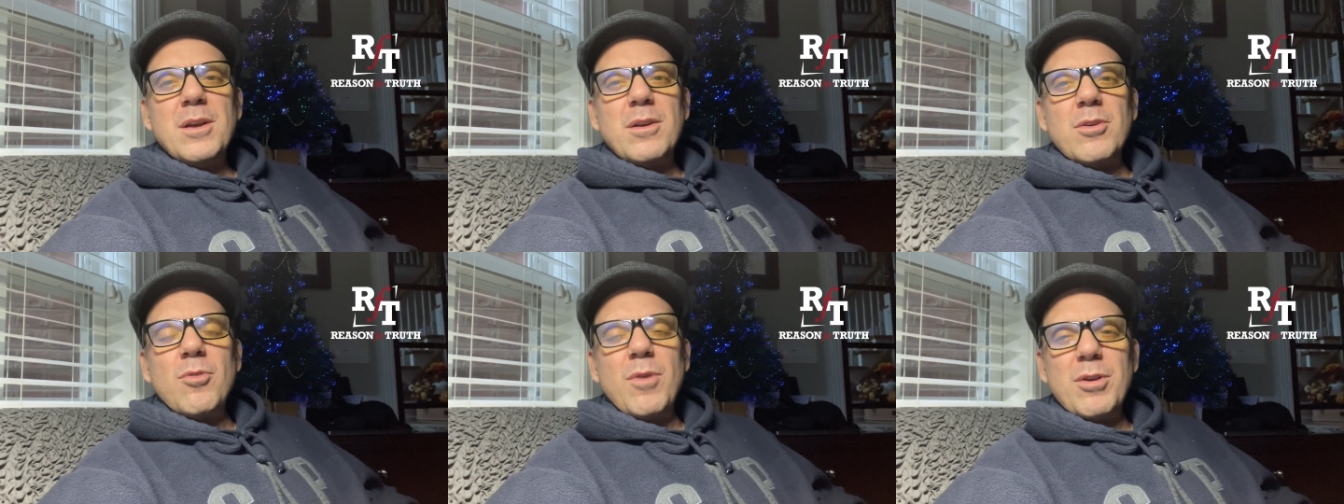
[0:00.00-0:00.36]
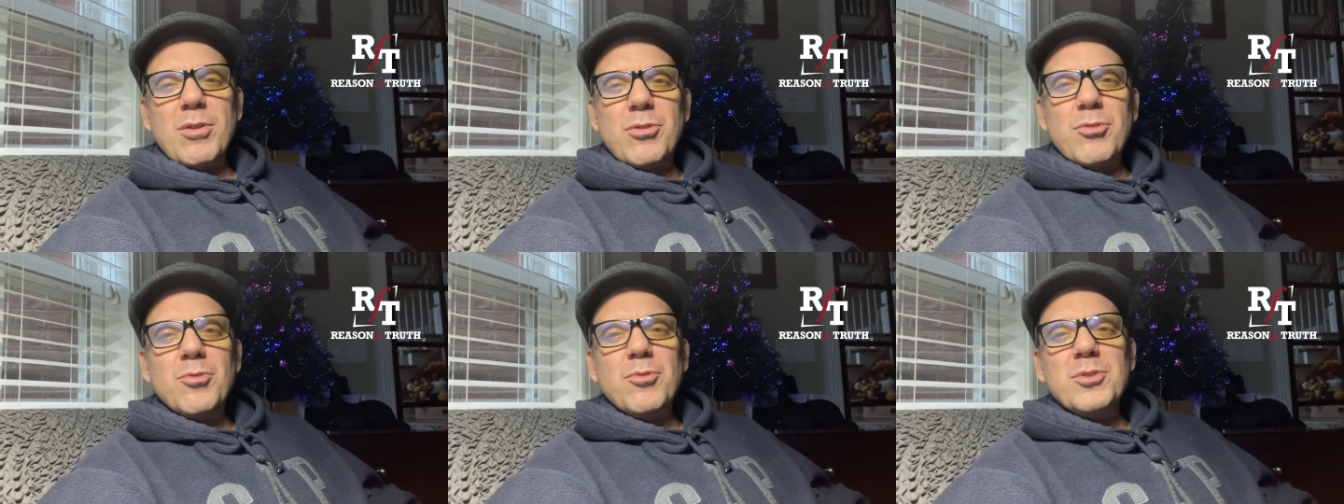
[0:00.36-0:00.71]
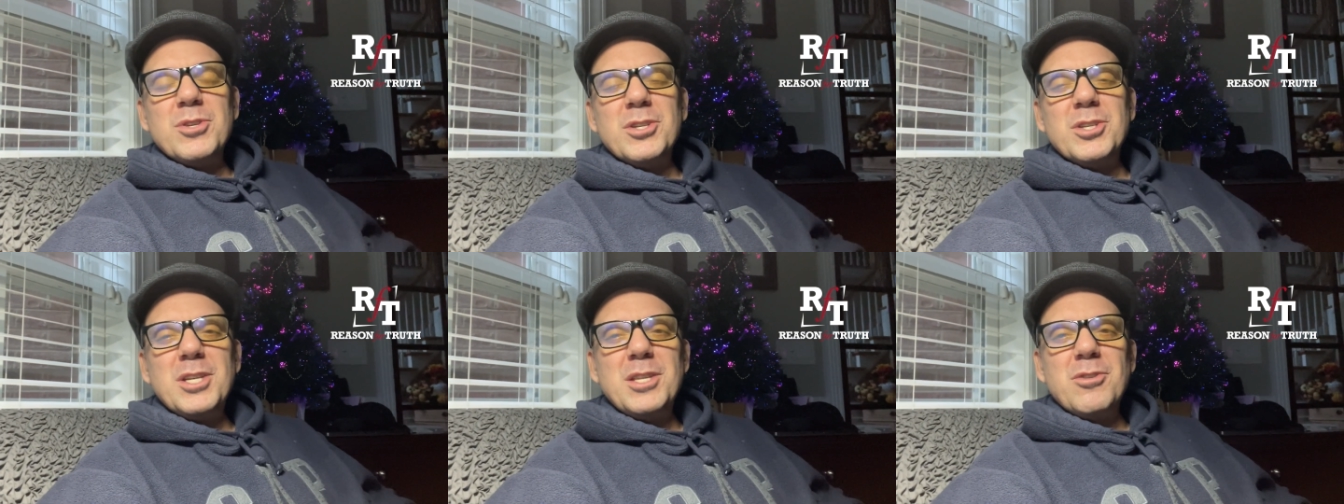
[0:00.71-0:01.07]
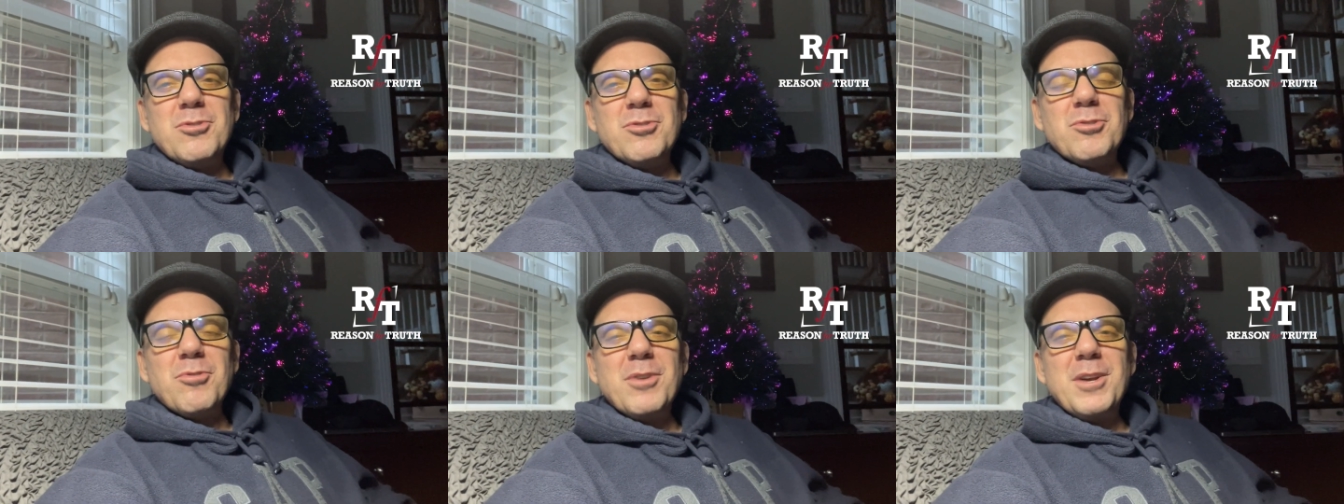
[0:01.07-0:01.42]
going through and you see the
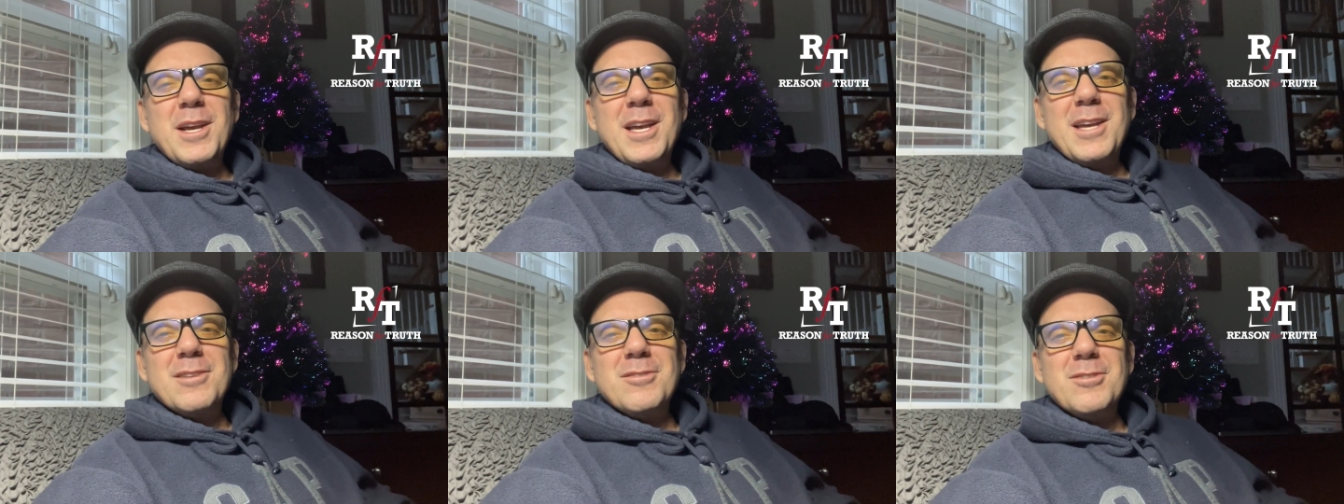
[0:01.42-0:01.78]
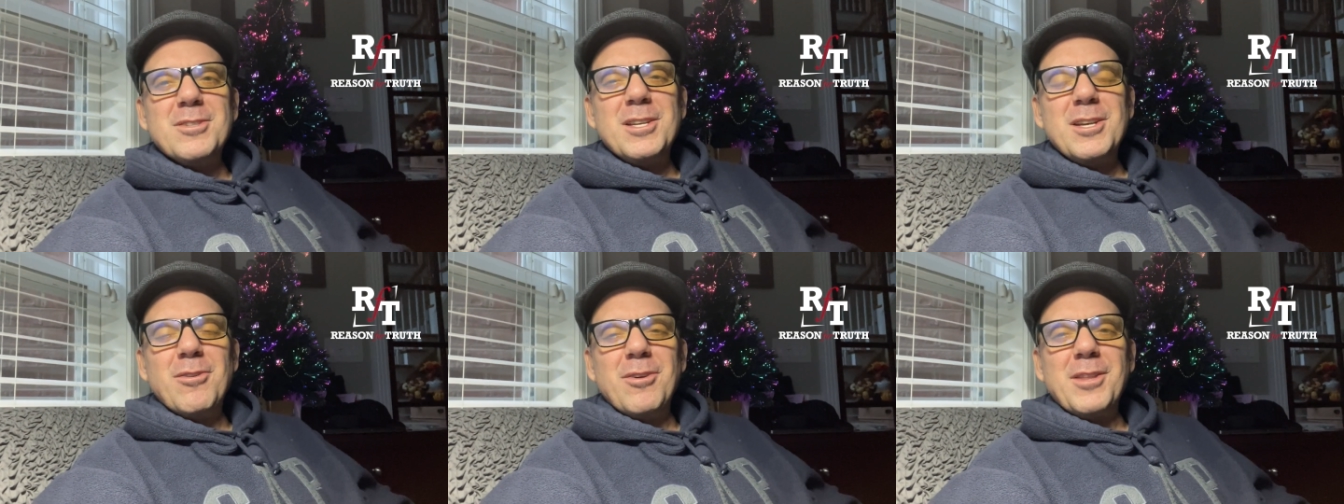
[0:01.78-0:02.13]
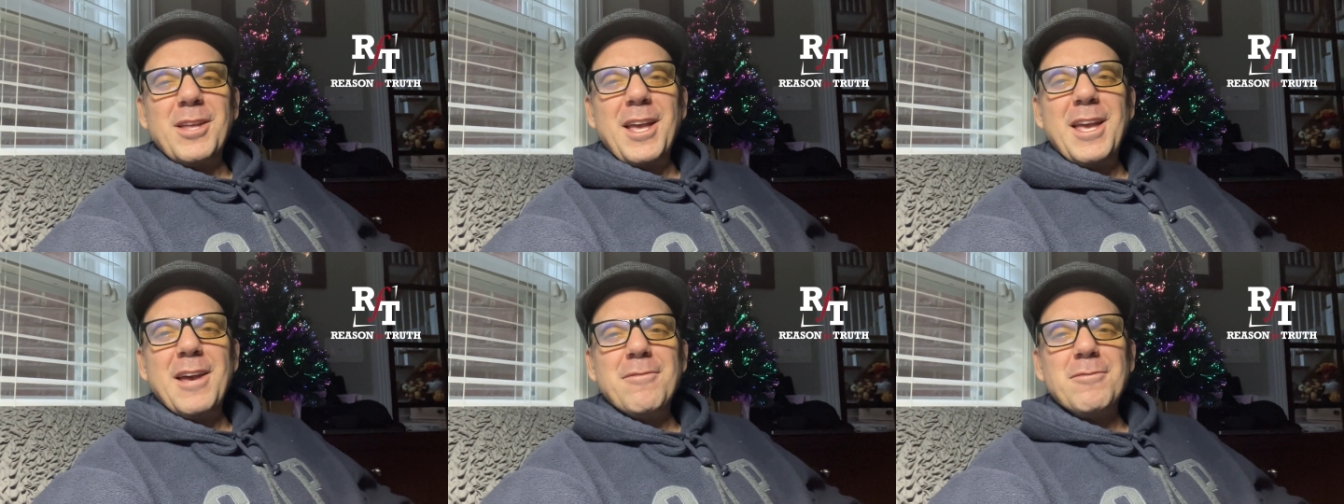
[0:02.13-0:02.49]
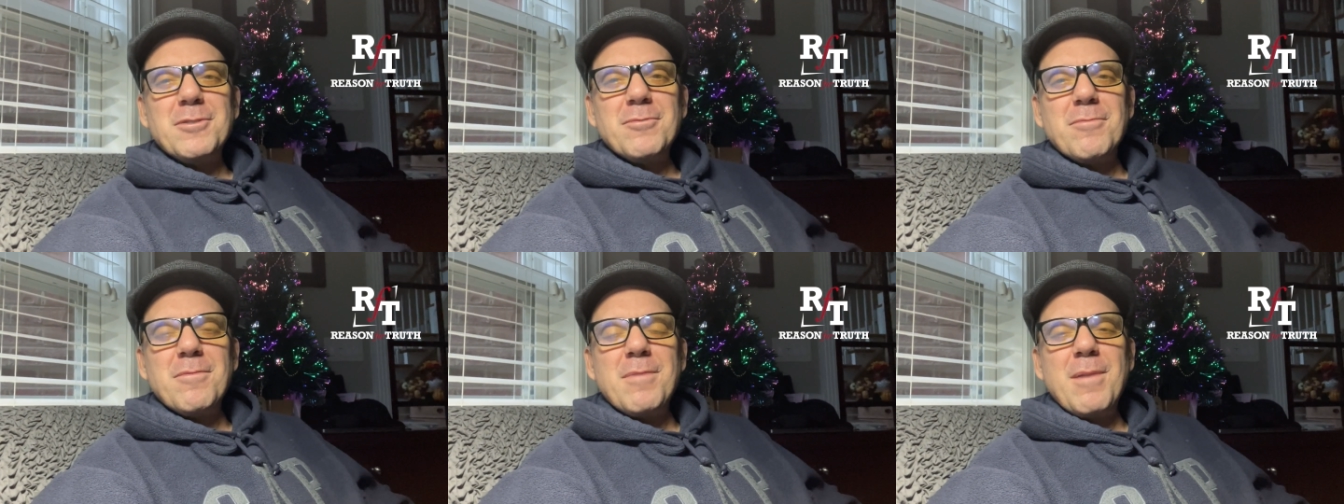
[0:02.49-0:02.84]
tree and you see all the
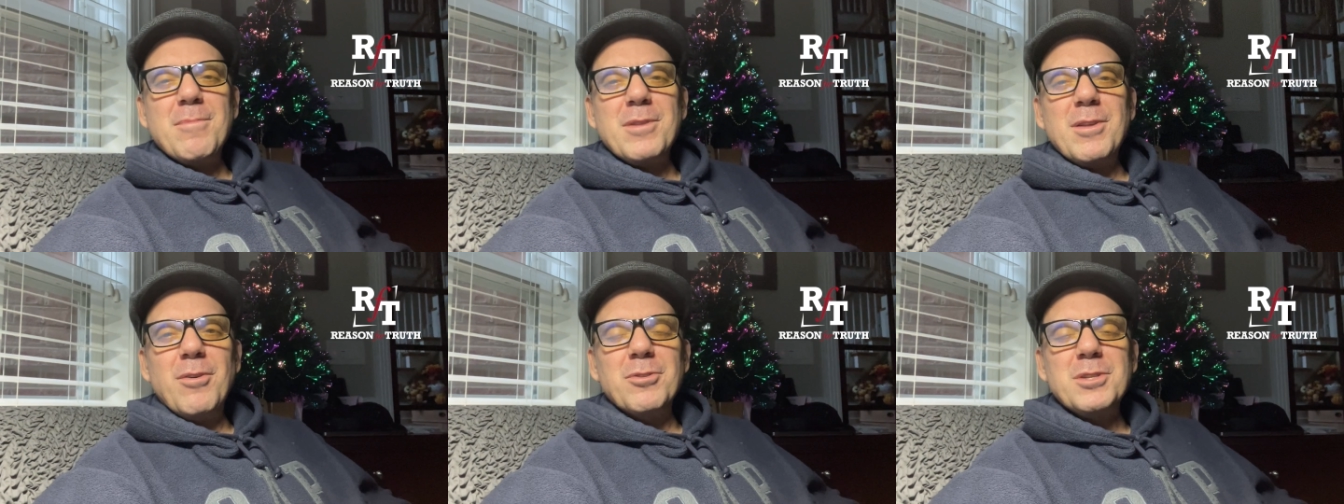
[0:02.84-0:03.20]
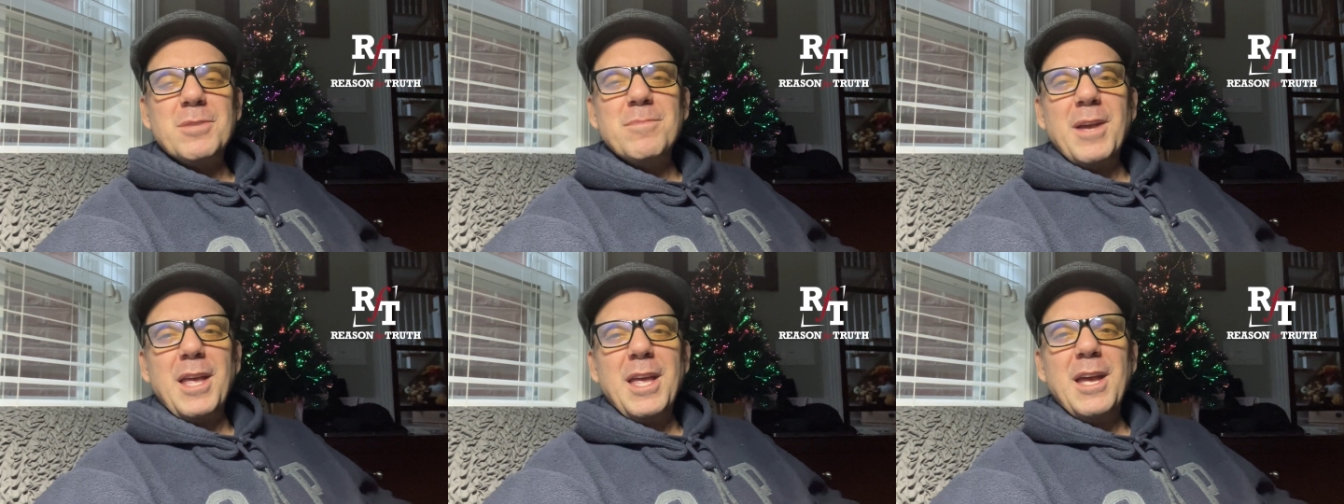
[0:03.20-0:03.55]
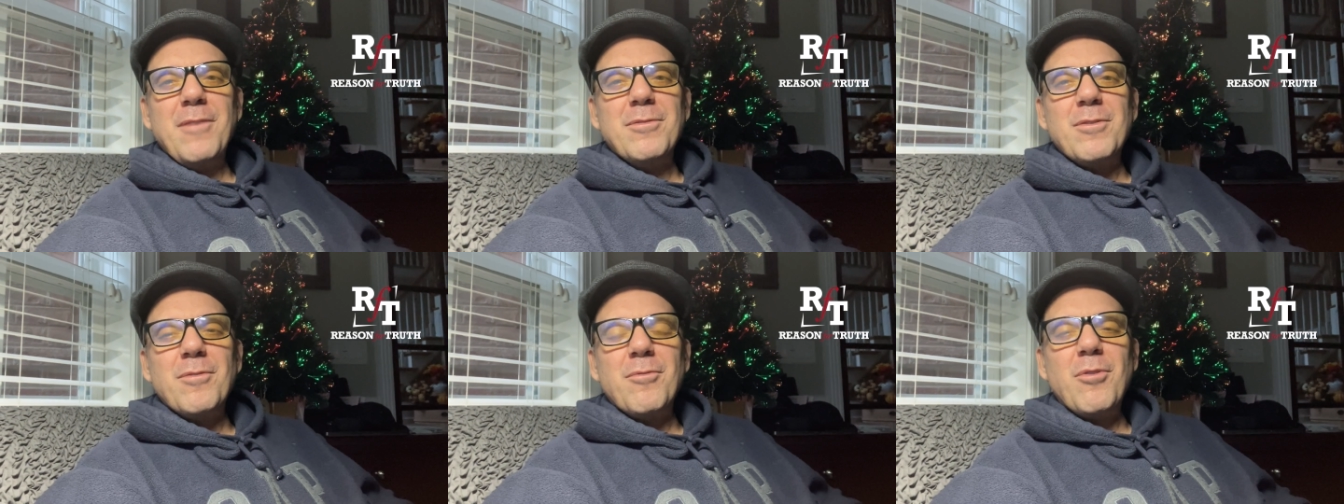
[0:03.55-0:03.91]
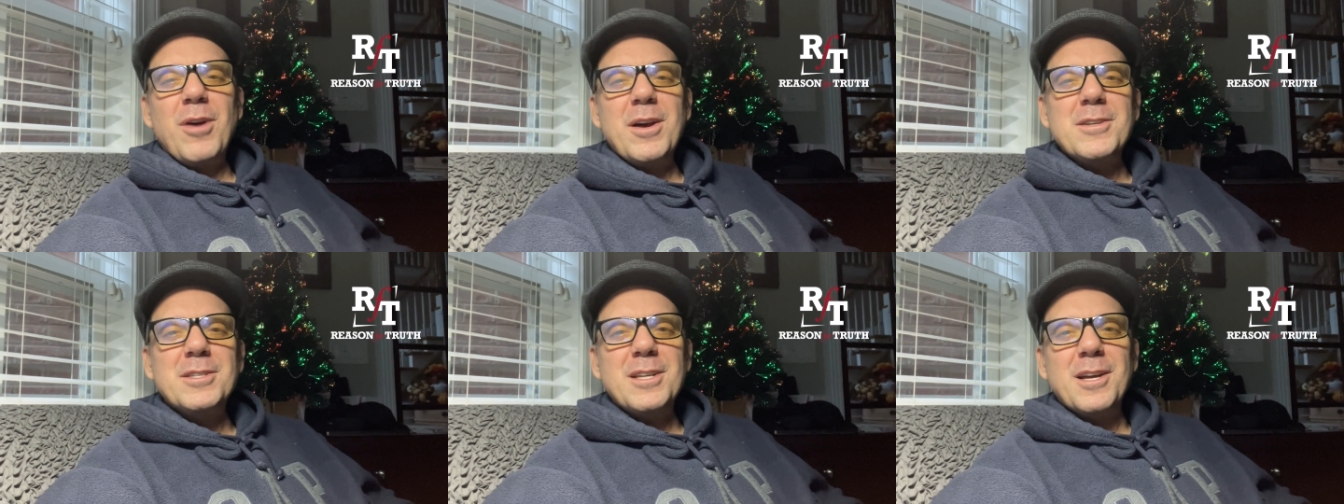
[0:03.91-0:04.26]
gifts, remember the ultimate gift of
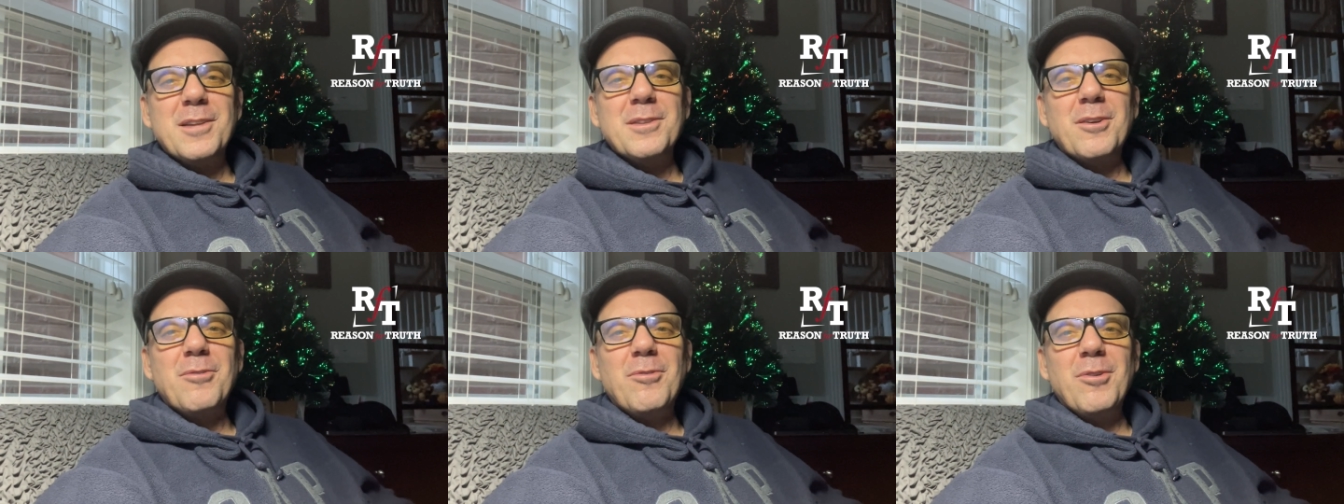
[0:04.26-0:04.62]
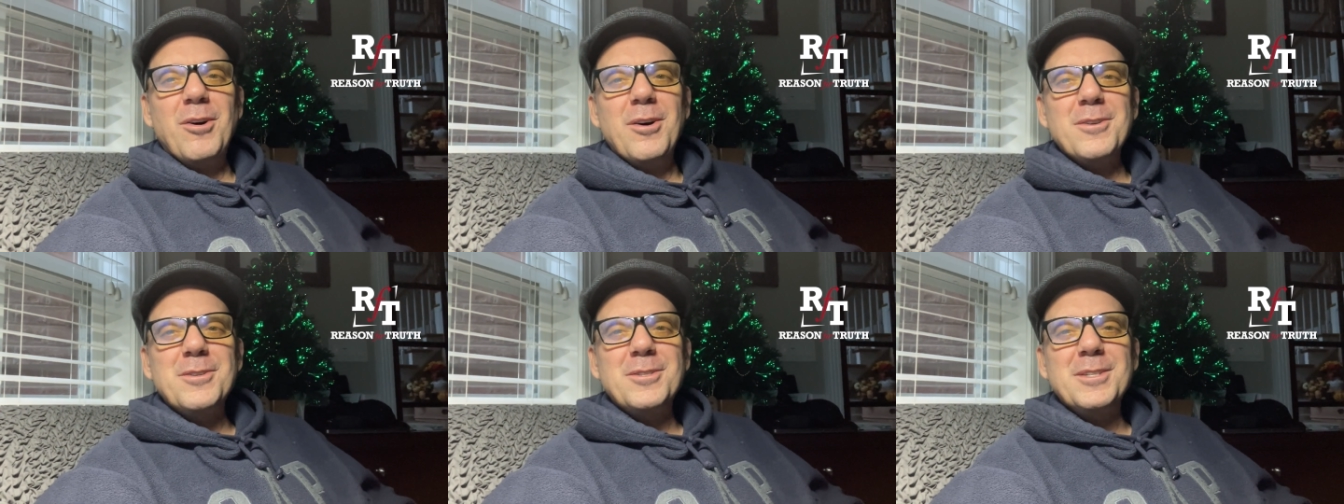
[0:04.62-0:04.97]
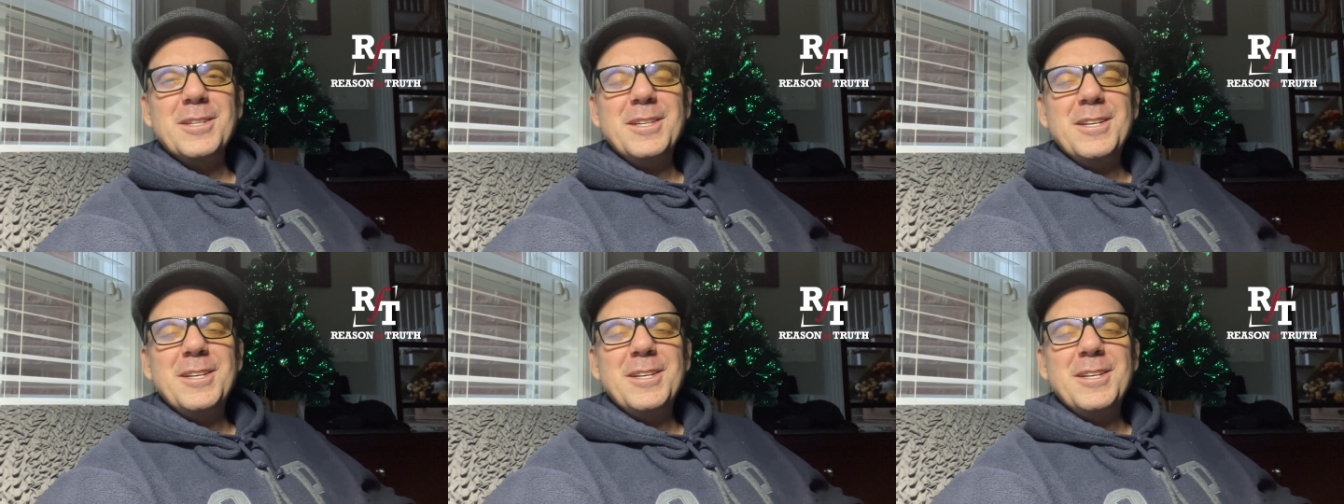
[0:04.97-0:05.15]
Christ on the cross